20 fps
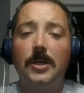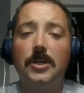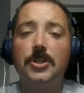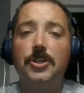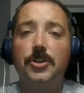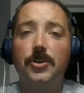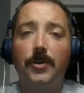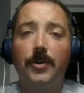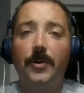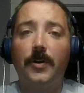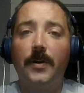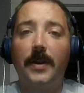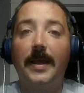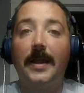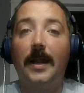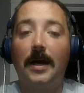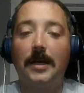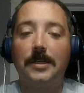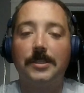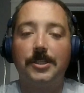sugar
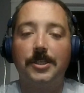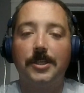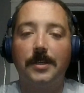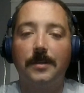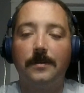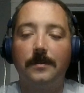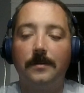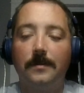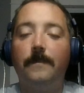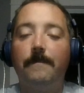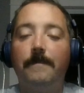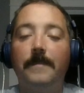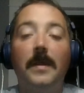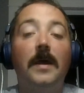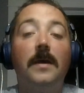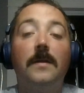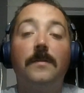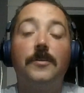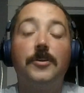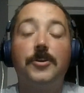and oxygen.
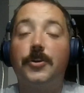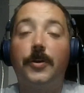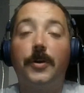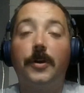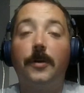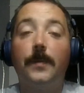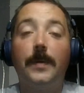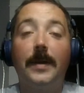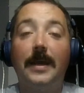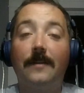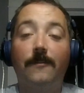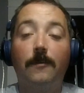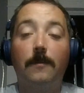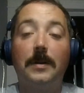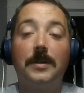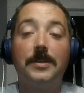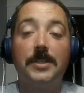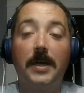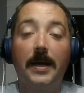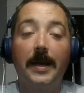The sugar we get from
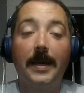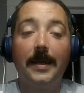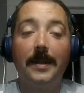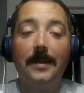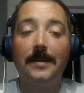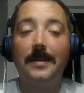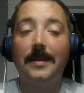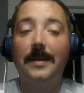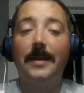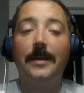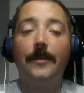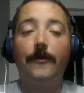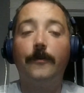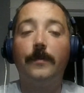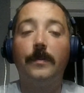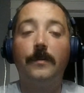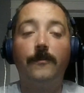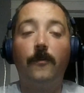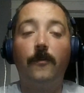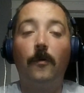our diet, either in
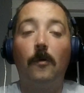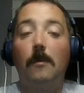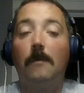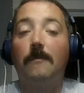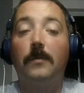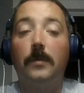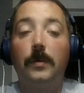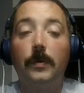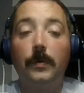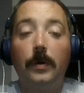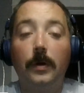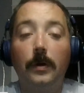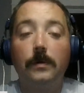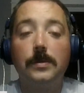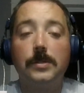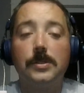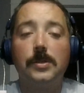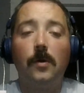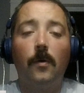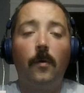the form of
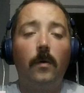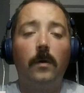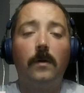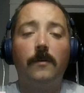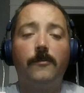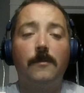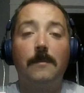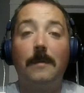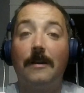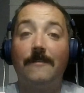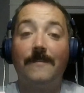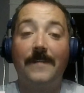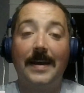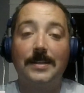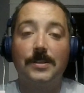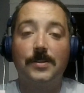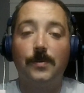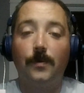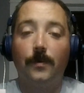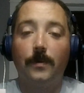glucose or from our fat
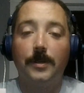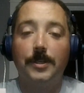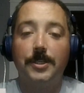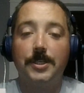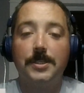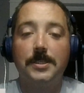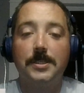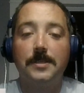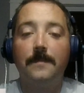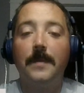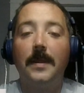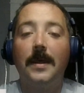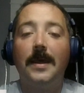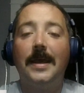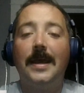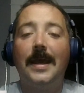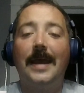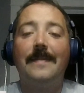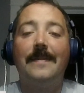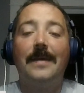storages,
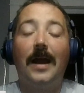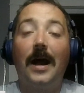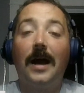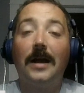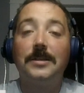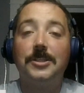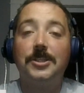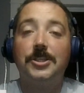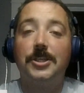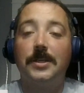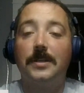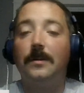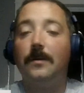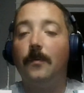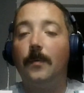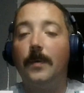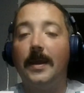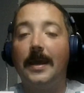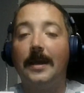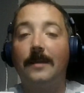and the oxygen
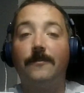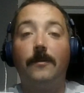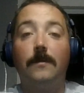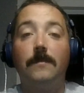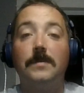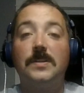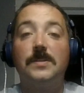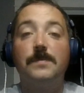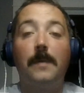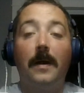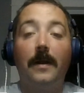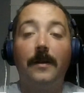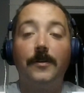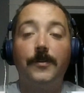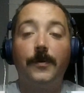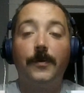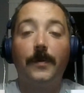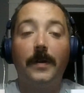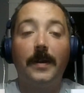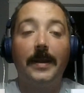we get from
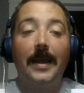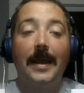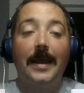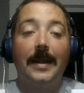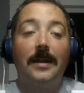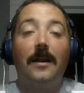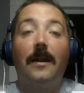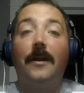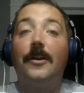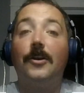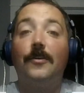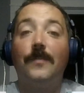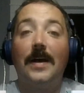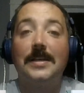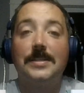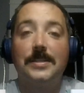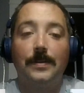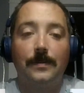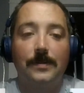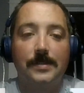respiratory and
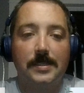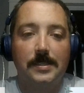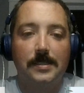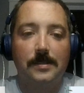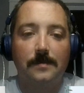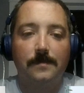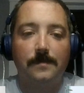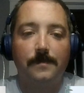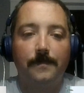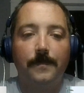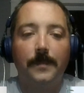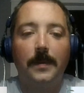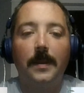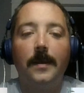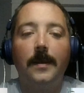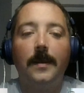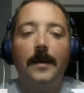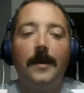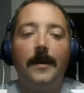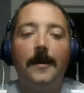cardiovascular system.
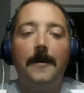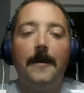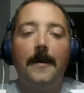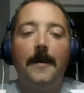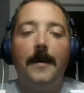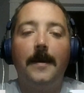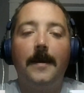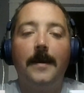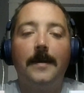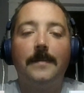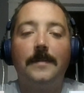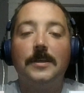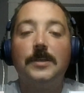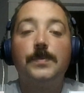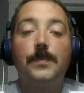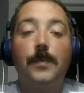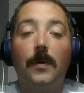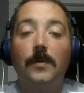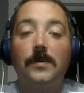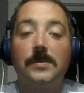This
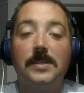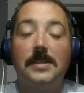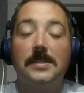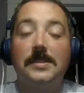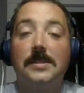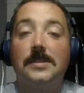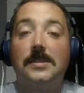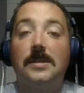process is